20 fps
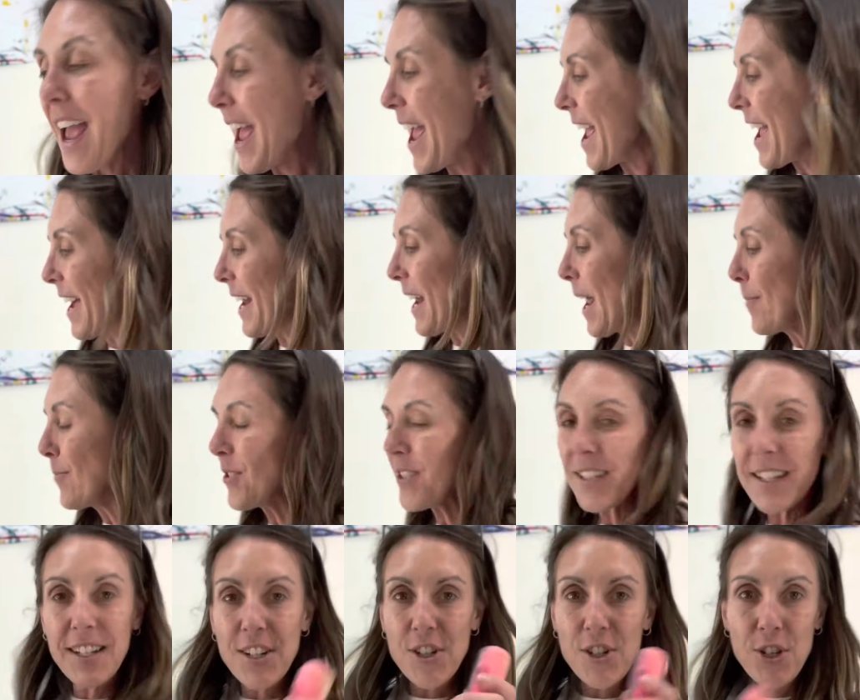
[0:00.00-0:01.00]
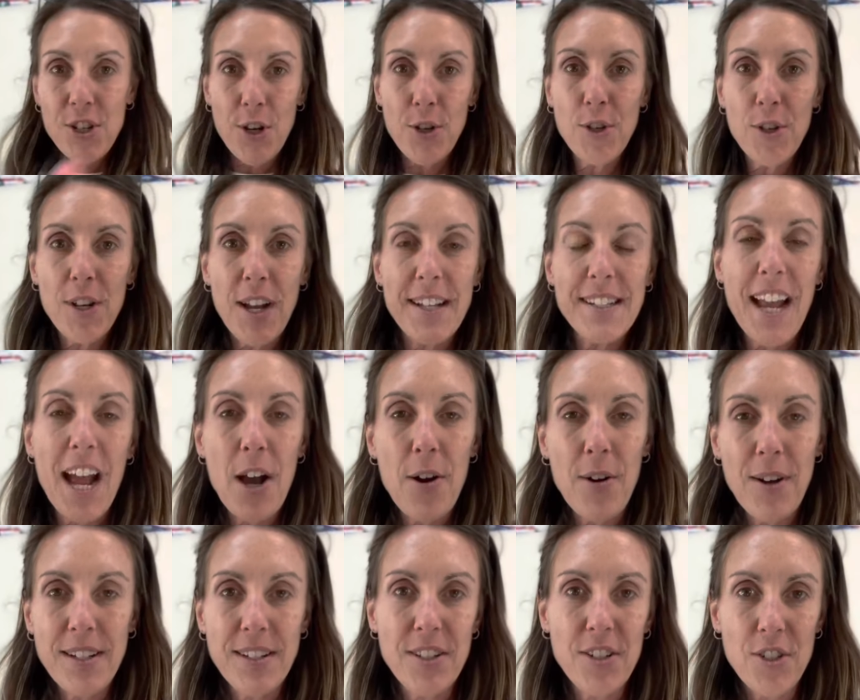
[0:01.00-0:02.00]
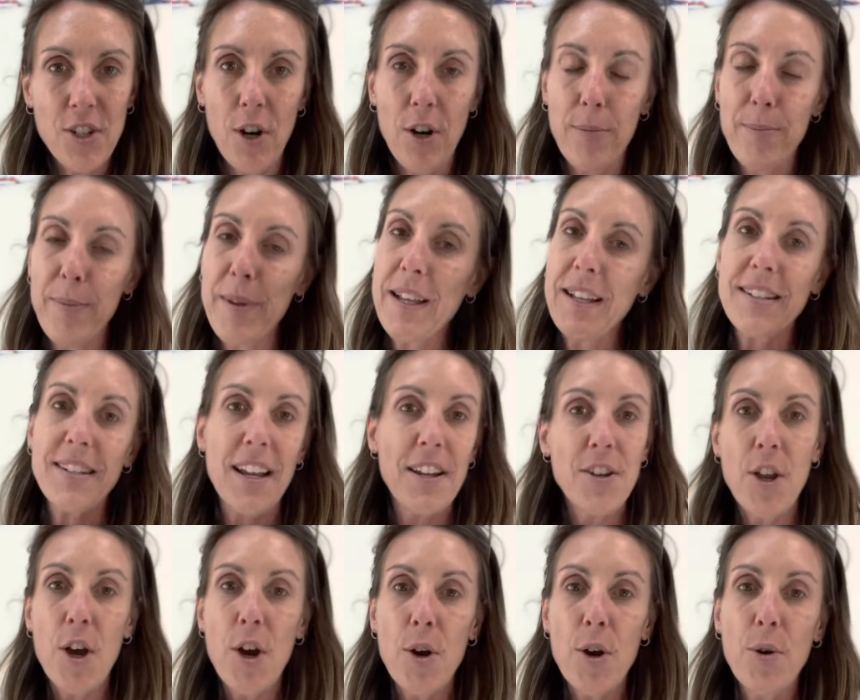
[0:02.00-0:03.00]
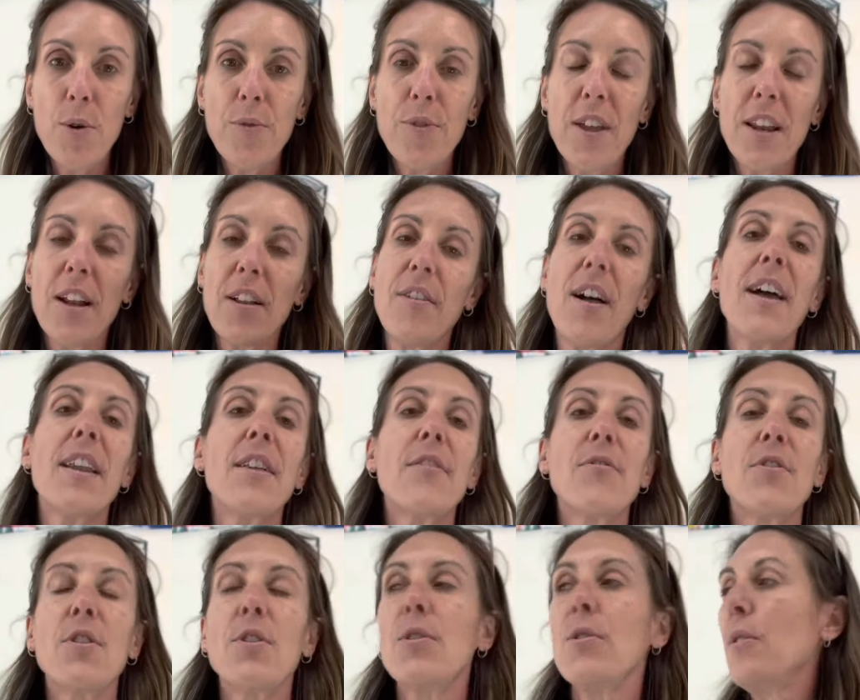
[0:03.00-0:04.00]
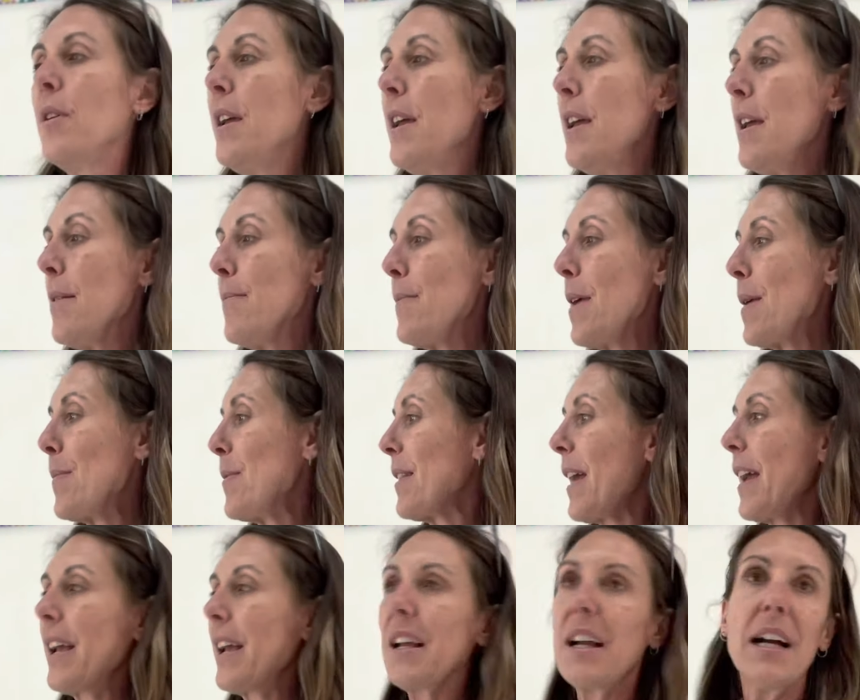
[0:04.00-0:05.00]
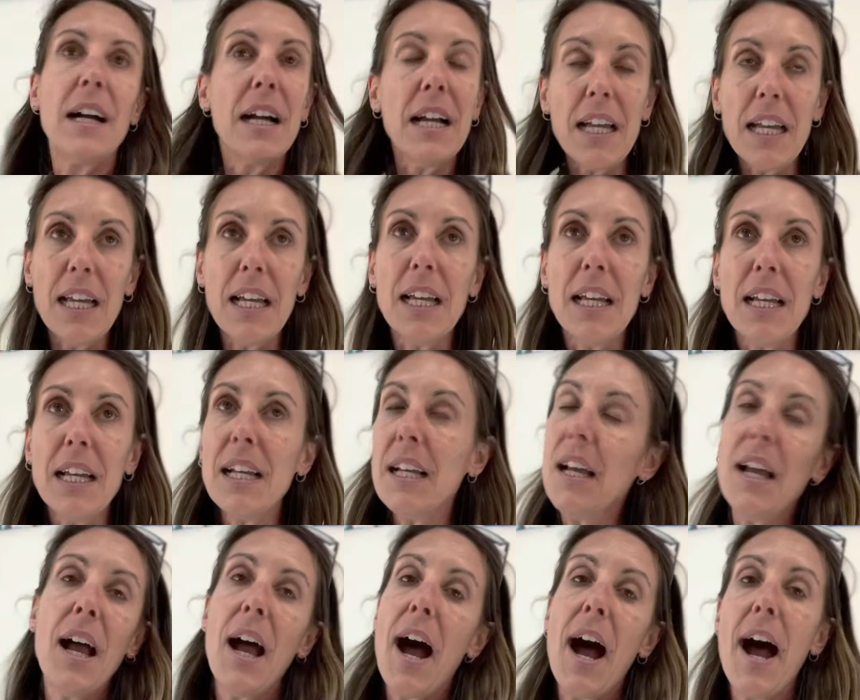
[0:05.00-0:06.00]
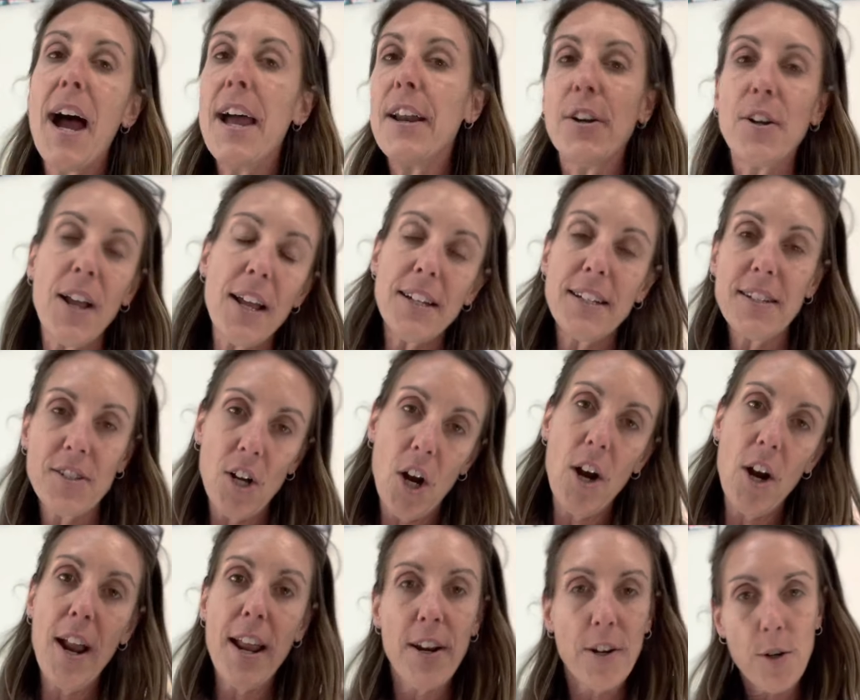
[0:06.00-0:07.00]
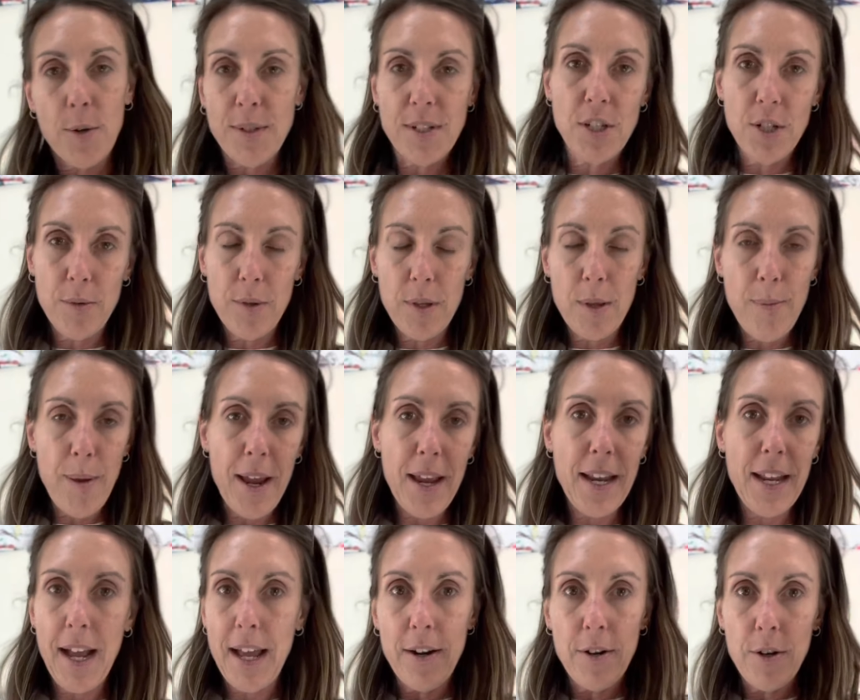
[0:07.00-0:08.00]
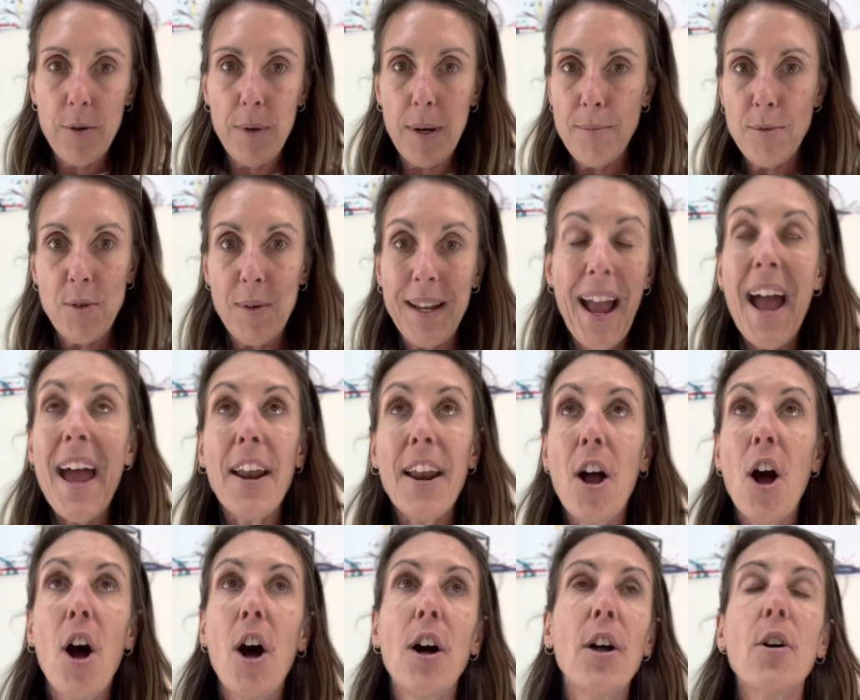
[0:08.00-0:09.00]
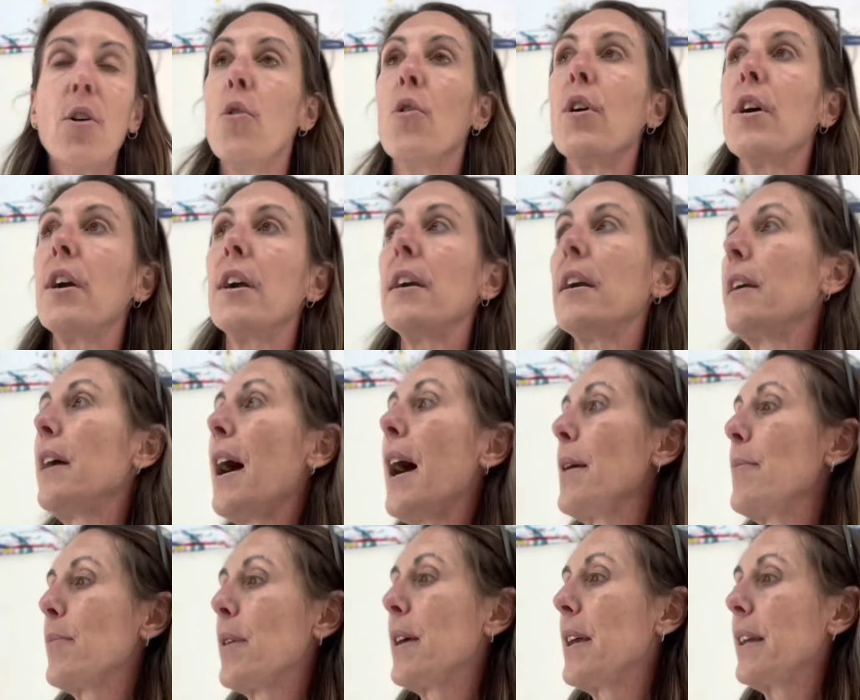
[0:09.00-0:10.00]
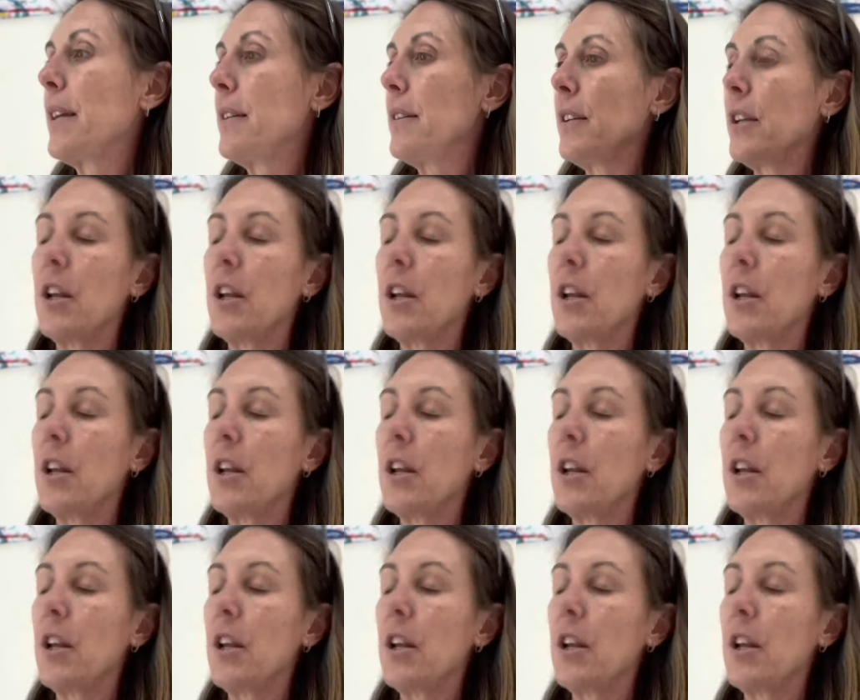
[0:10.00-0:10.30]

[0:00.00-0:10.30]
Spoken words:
And I'm just gonna show you guys how I start, because I know that a lot of you may be like, I don't know how to start. I don't know what to do with a painting. I don't know what I'm doing at all. Or I'm like,